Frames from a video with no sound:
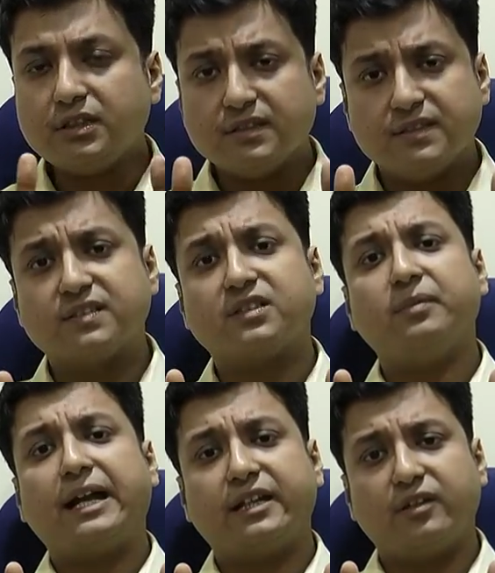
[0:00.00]

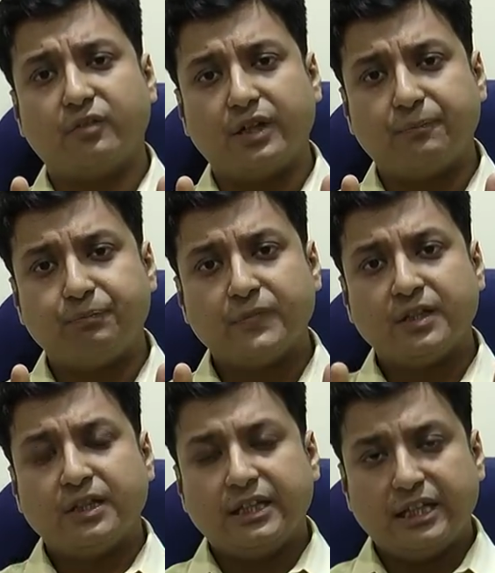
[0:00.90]
systematic way.
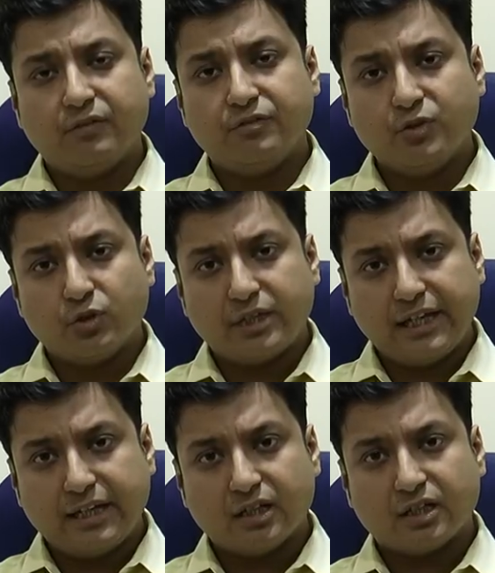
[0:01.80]
If you
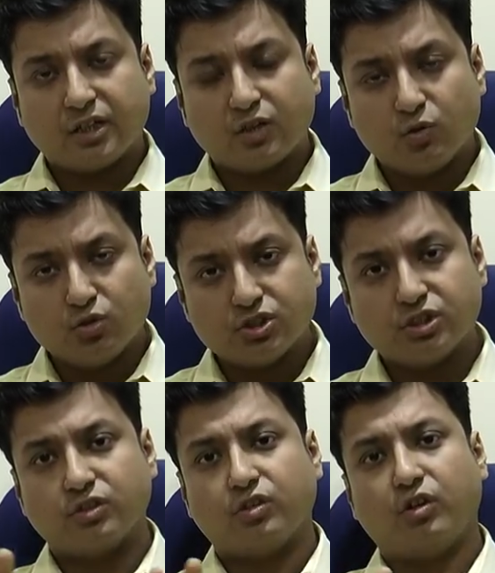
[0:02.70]
take a
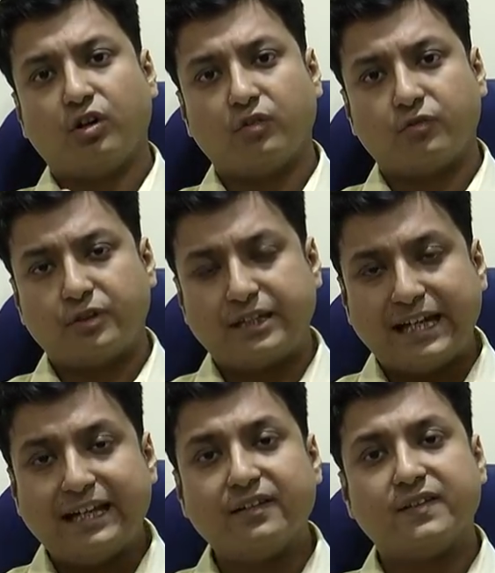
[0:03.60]
conclusion of
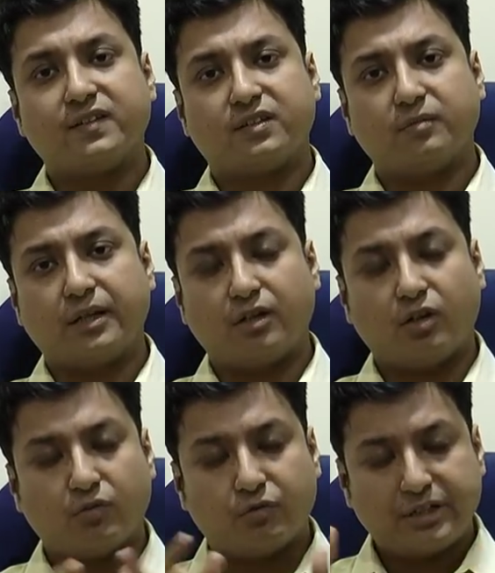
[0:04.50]
10
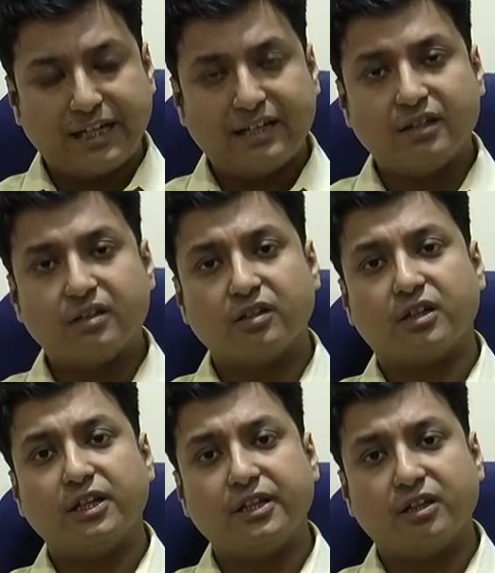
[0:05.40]

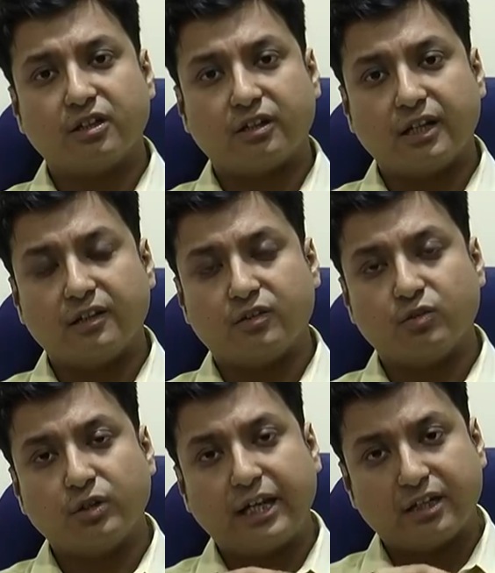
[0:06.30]
clinical trials,
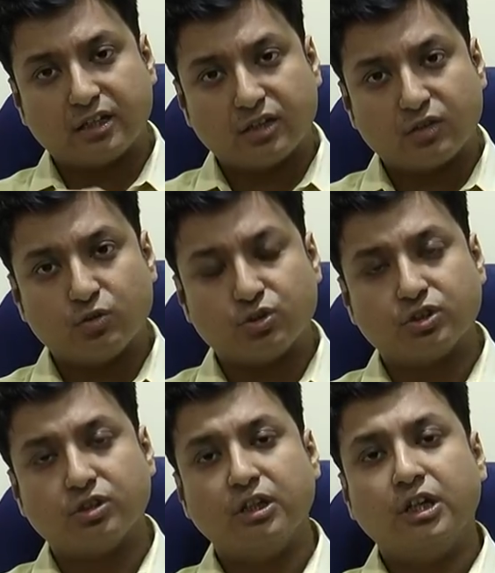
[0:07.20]
you get a
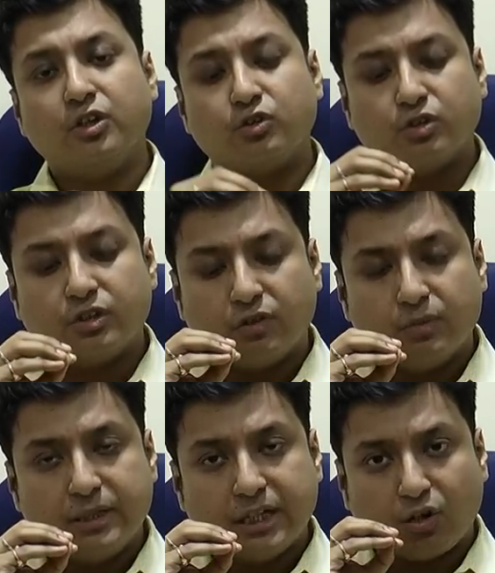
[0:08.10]
conclusion, so it will
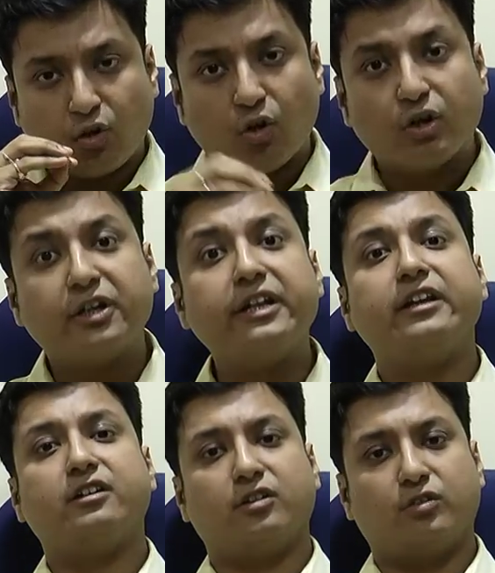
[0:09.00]
be a
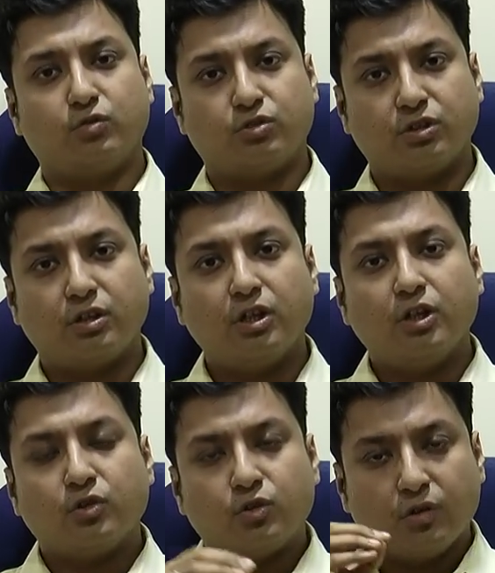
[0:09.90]
concrete conclusion.
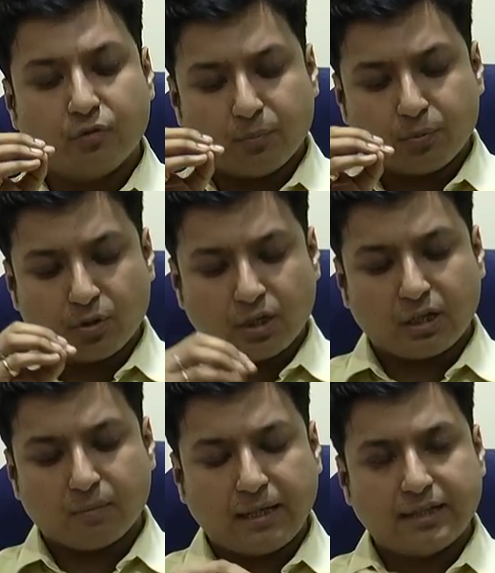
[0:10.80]
So if a
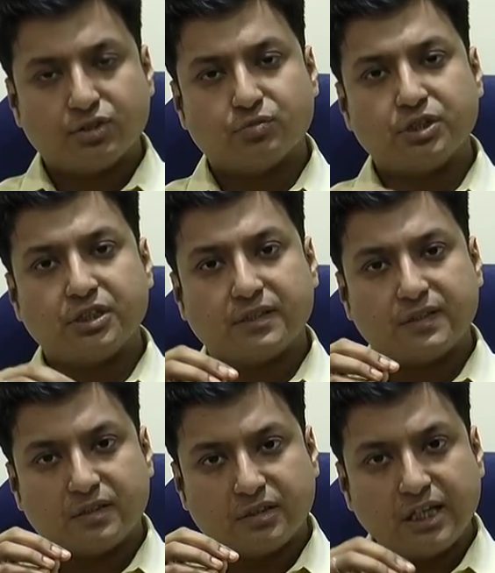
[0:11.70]
product management
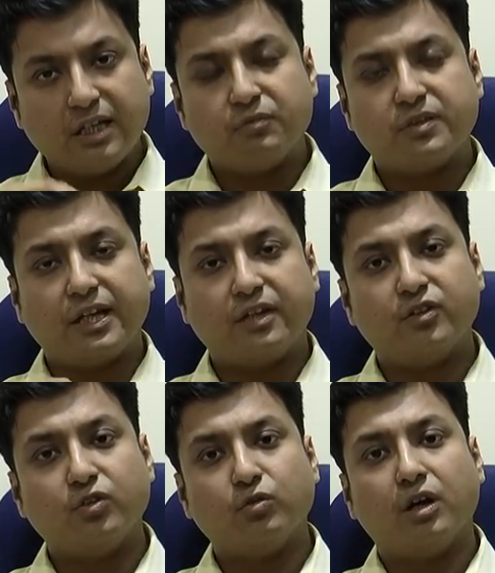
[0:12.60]
team
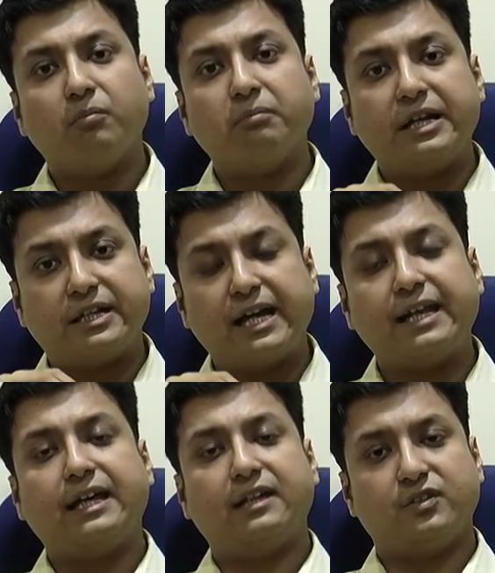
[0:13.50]
sends you a
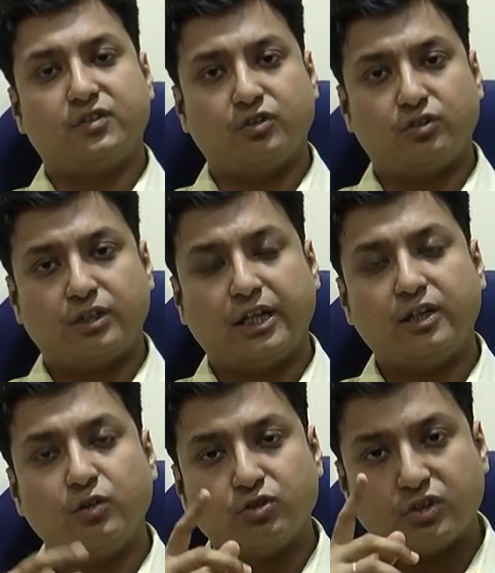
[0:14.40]
meta-analysis and
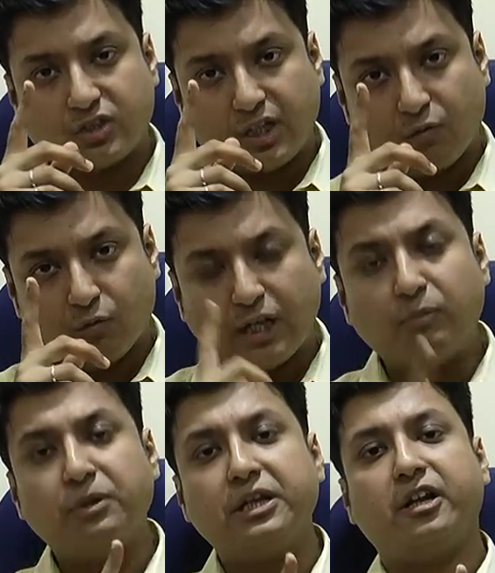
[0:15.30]
you just have
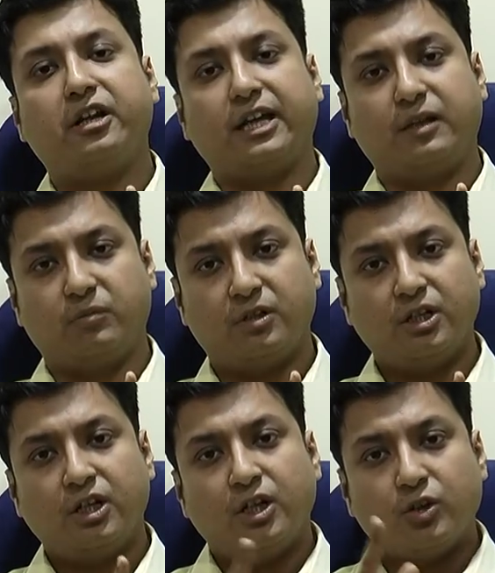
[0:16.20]
1 minute time
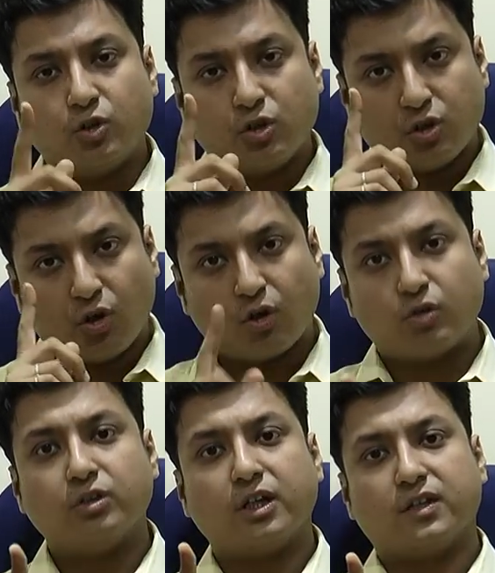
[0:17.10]
to talk
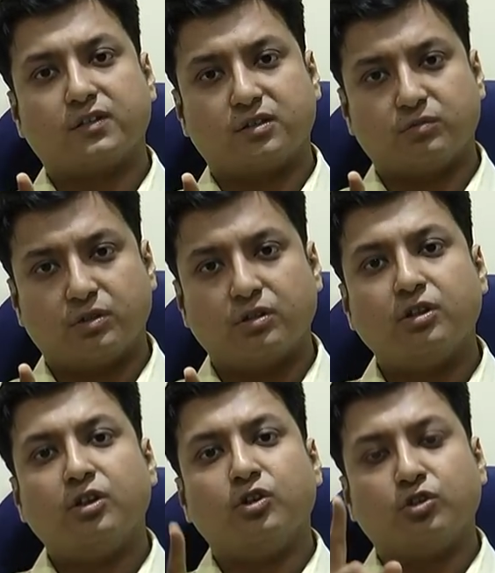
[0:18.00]
to the customer,
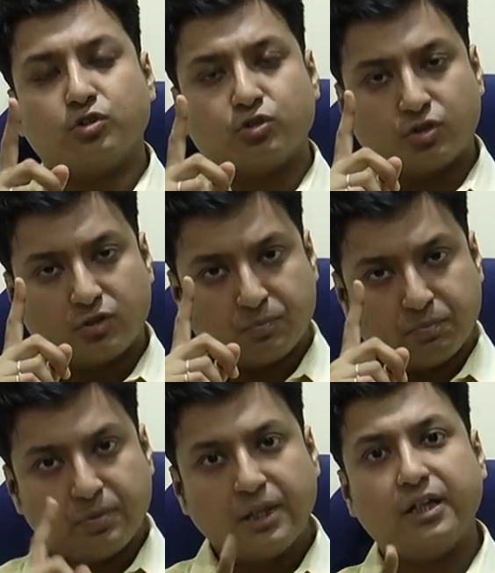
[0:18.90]
you should
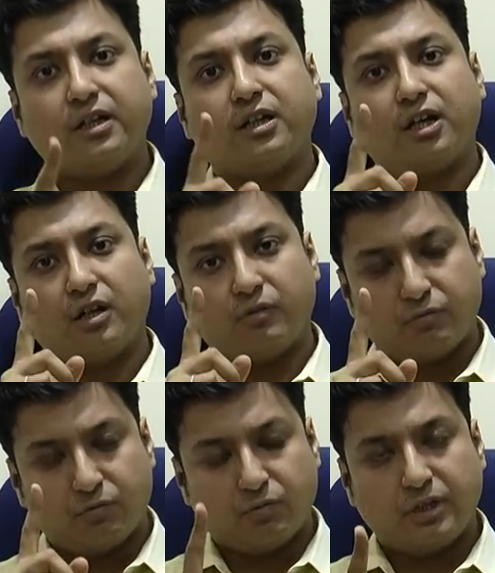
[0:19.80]
speak
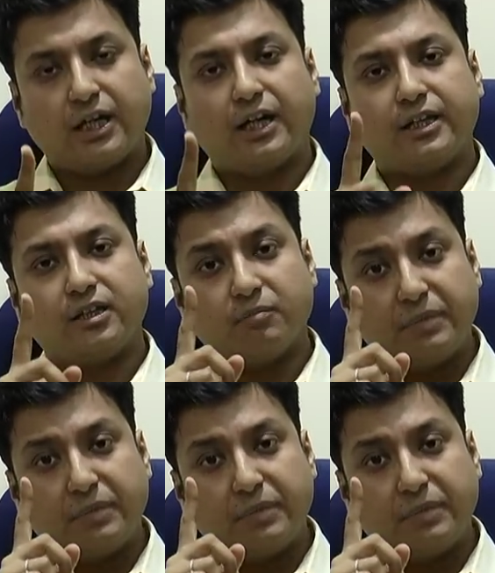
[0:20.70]
regarding the